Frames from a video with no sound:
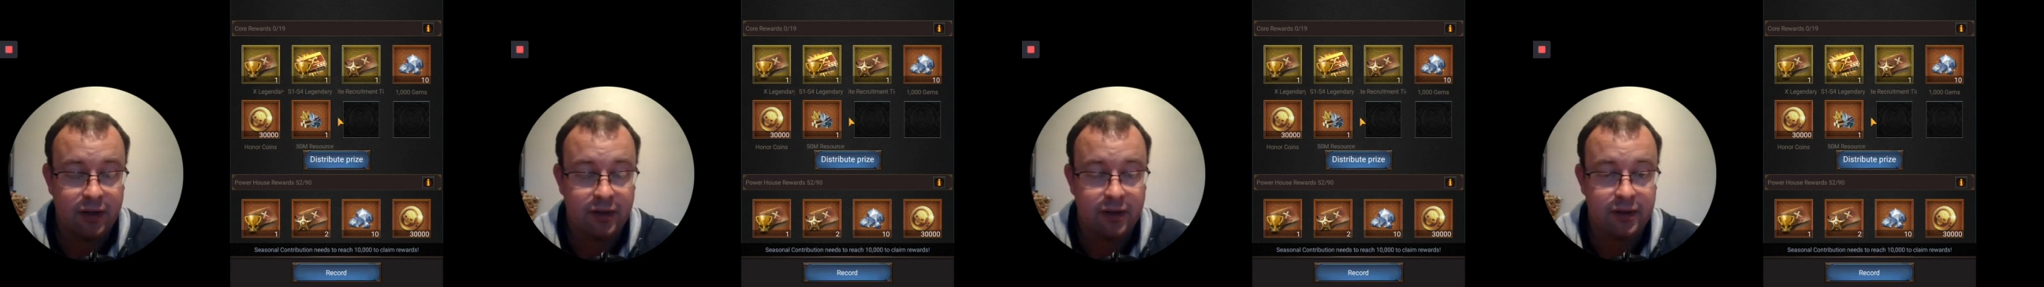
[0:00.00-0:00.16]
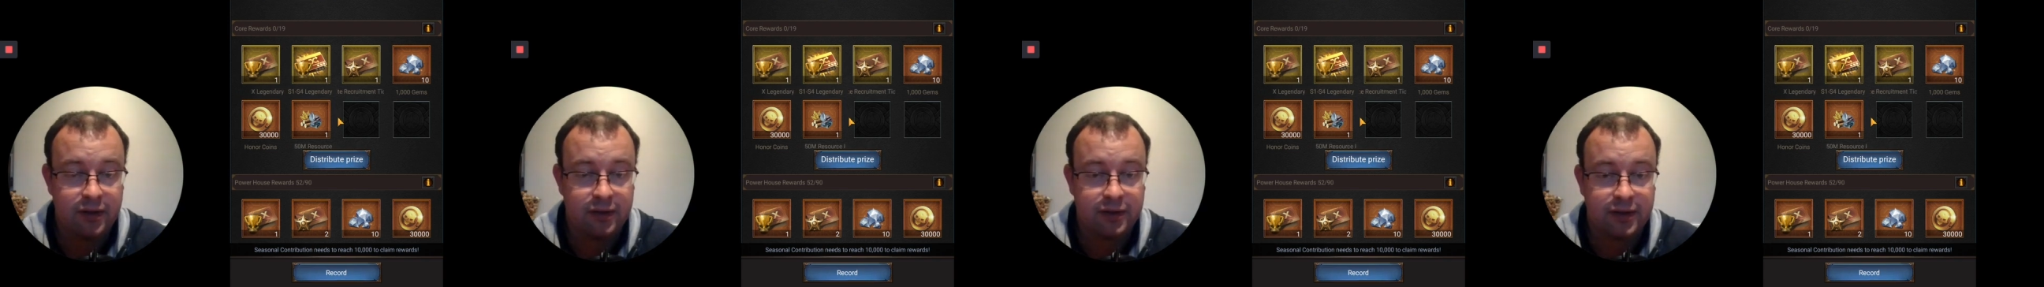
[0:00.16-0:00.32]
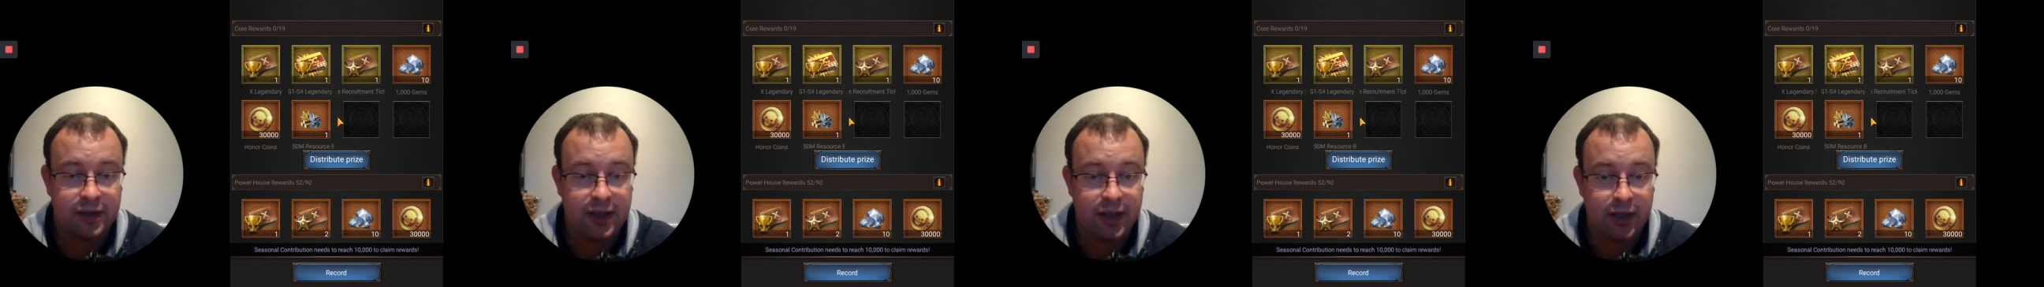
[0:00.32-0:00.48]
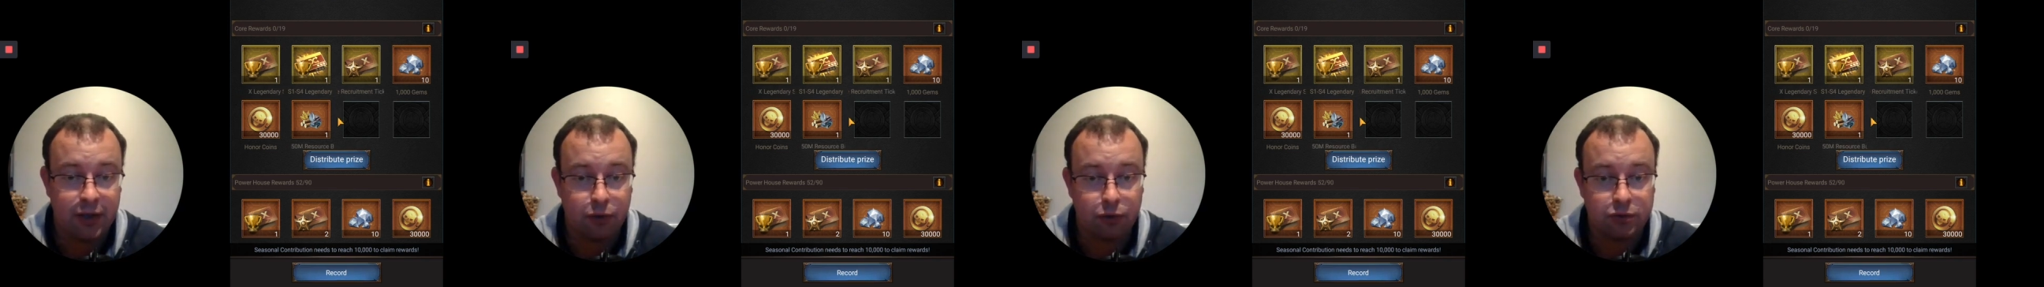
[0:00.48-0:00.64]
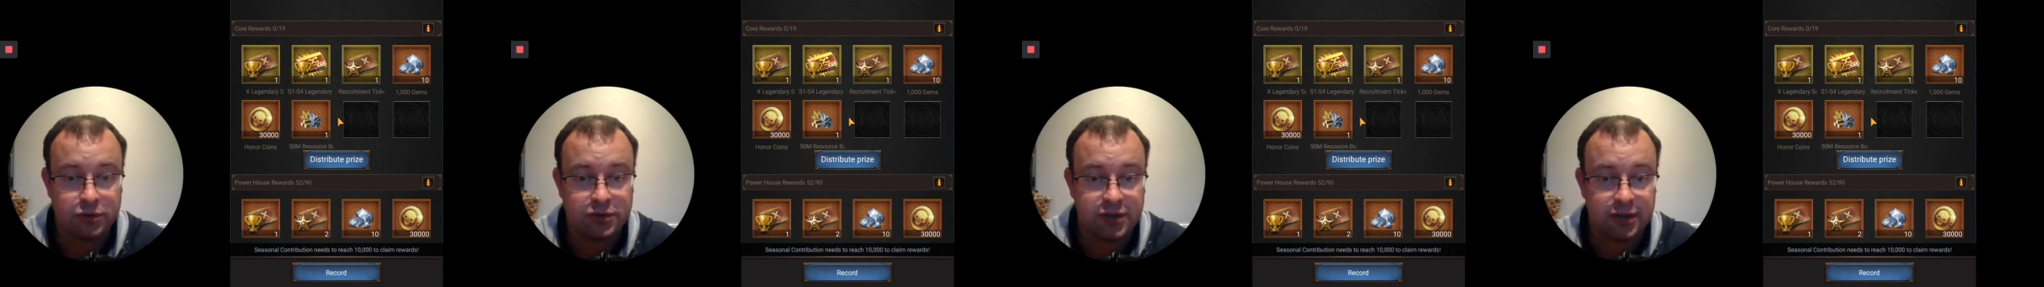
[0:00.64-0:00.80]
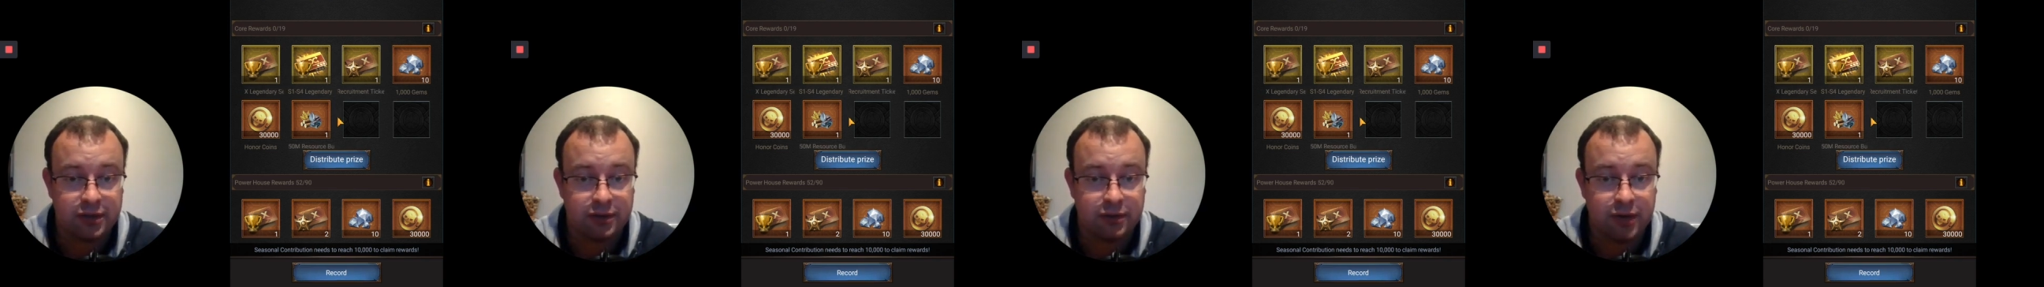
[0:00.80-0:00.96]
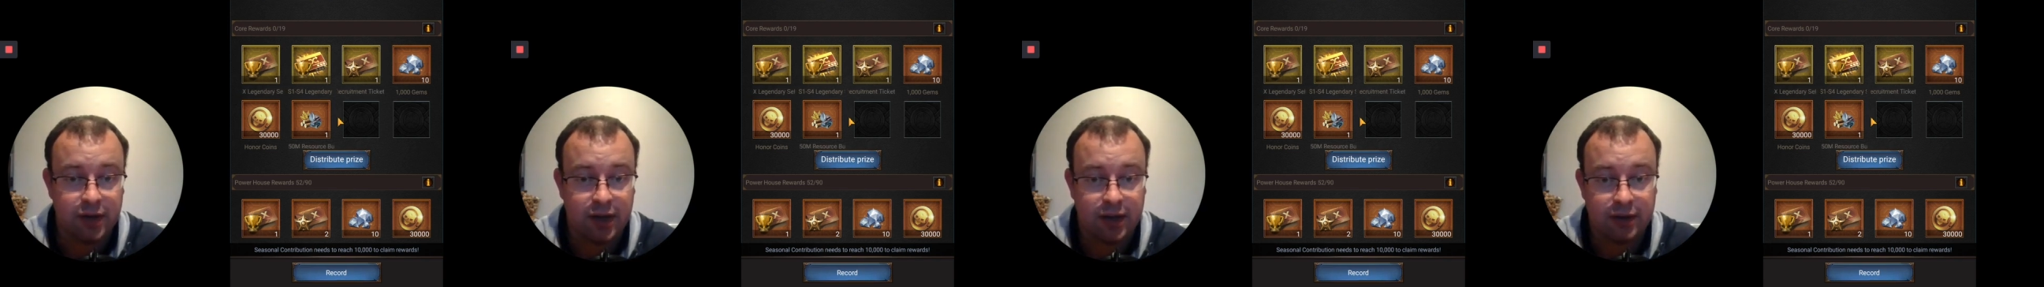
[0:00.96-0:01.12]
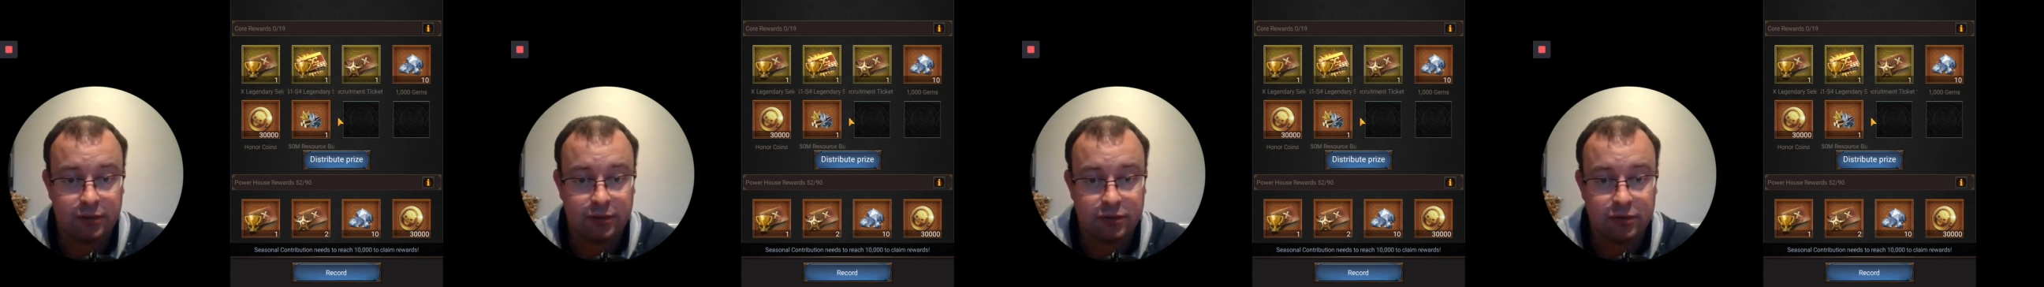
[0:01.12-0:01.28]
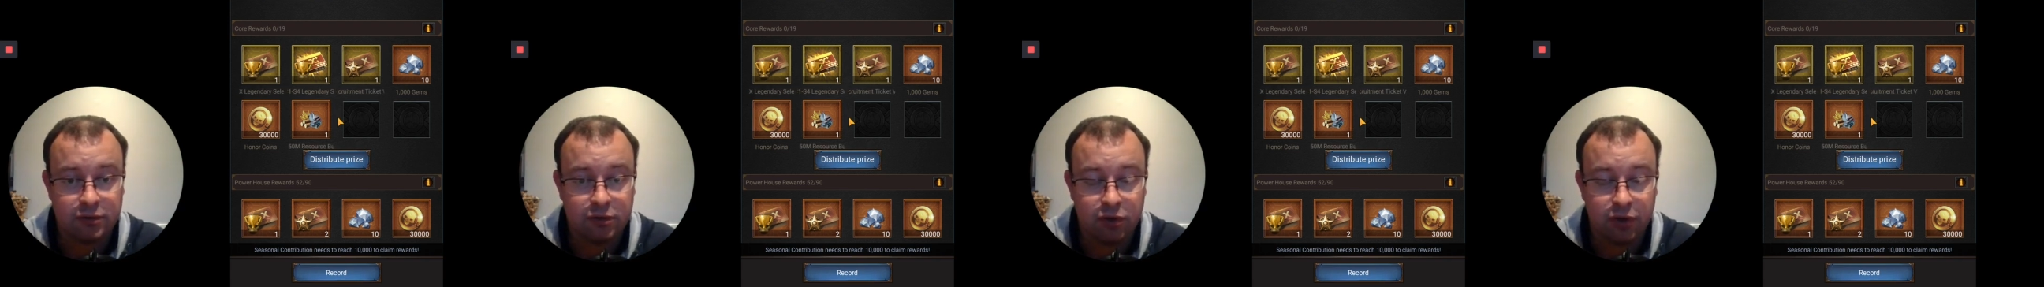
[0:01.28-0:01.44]
guilds and,
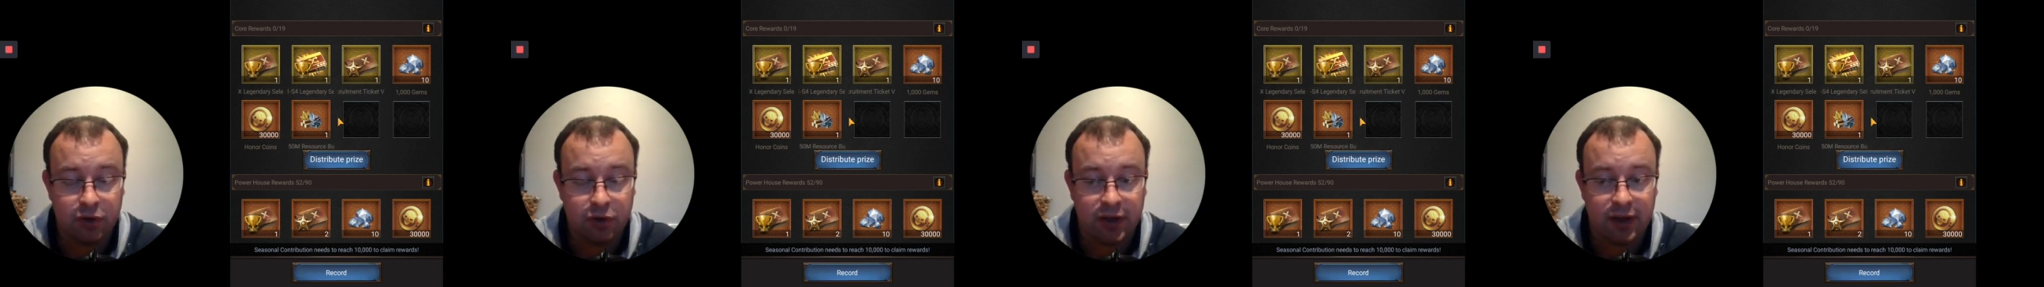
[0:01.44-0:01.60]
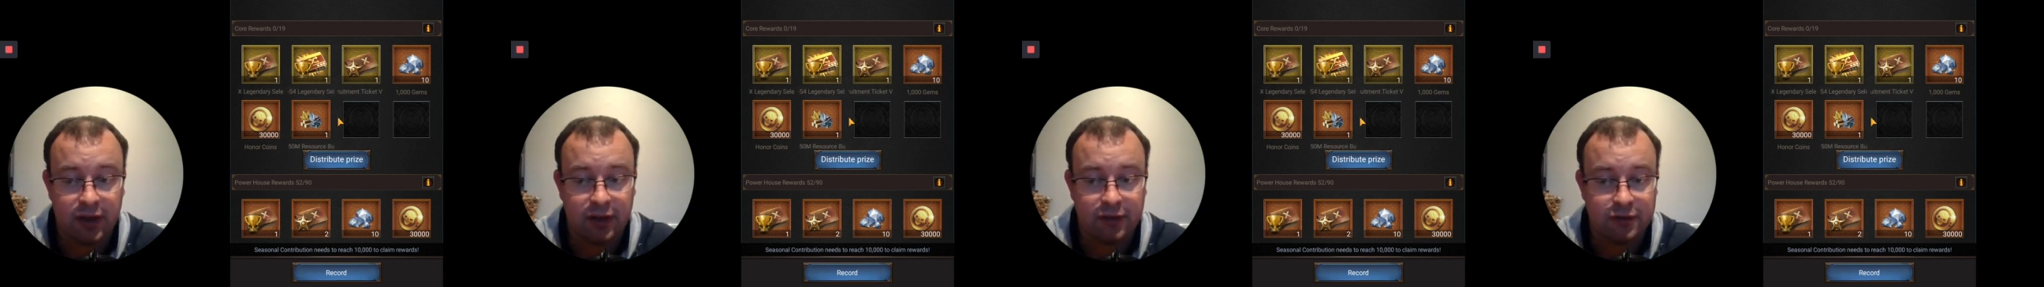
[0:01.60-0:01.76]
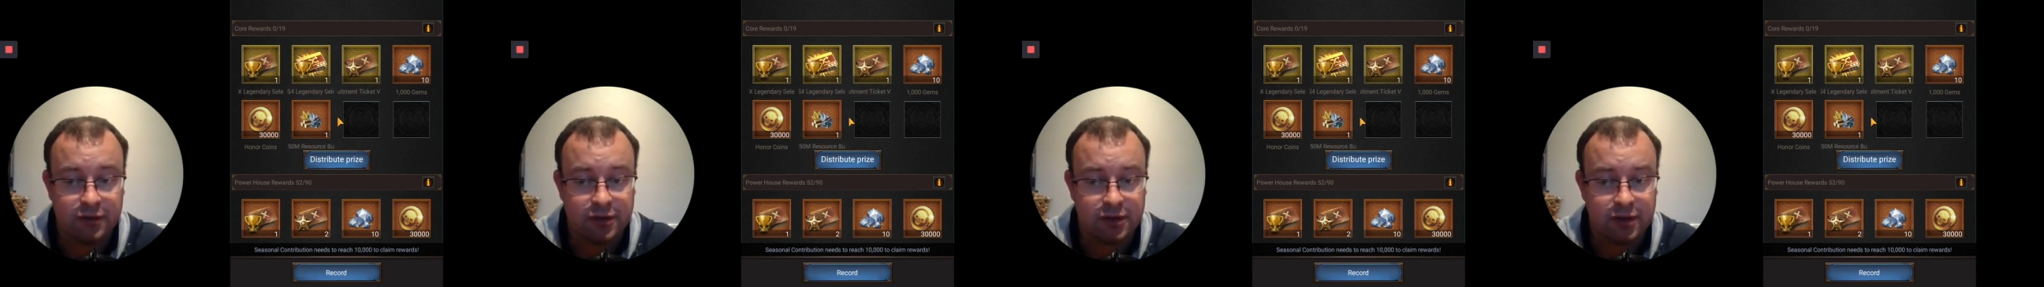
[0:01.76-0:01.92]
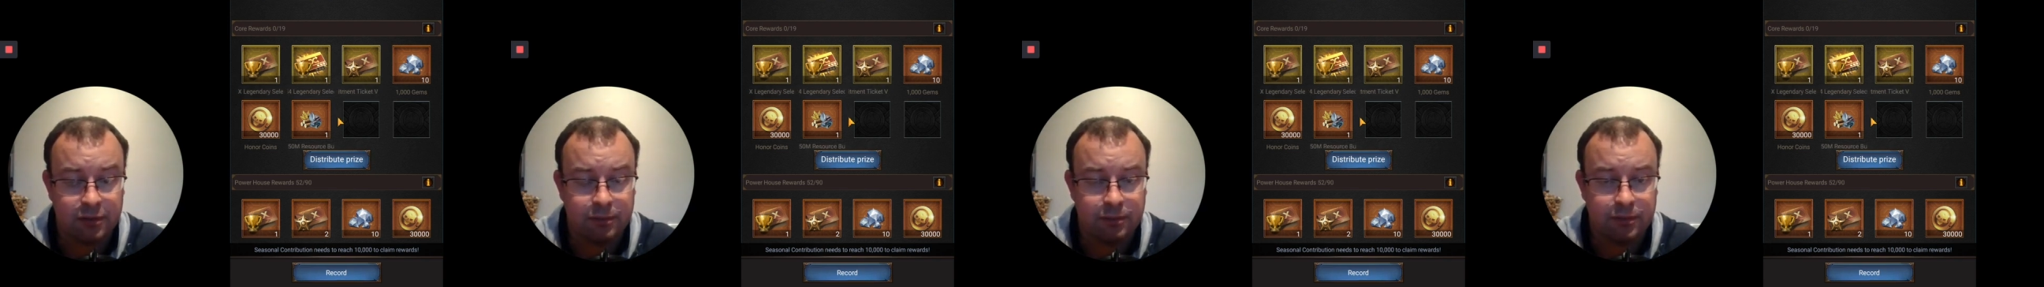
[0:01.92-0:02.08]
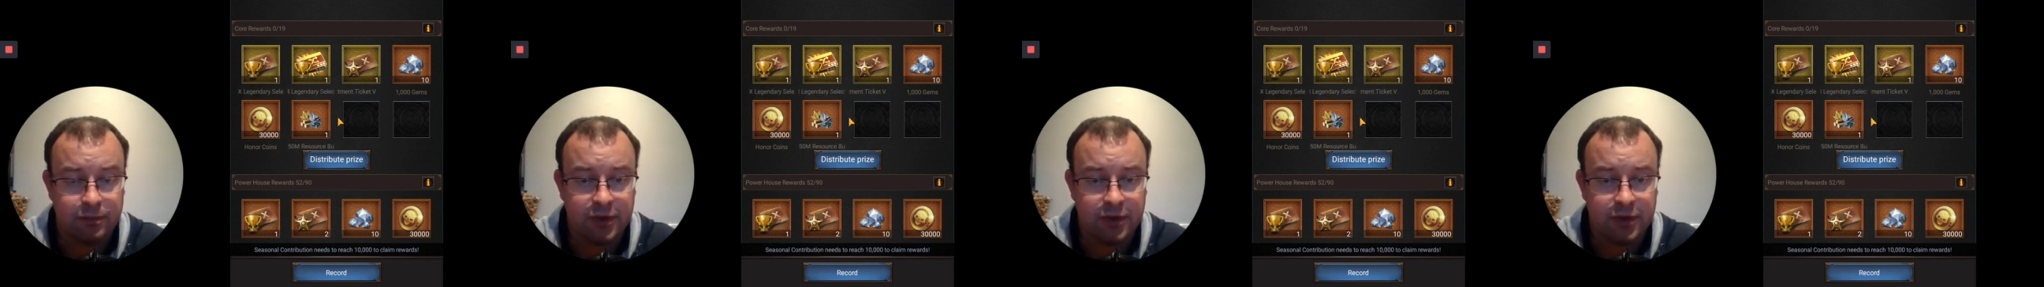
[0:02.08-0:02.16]
and looking at the dip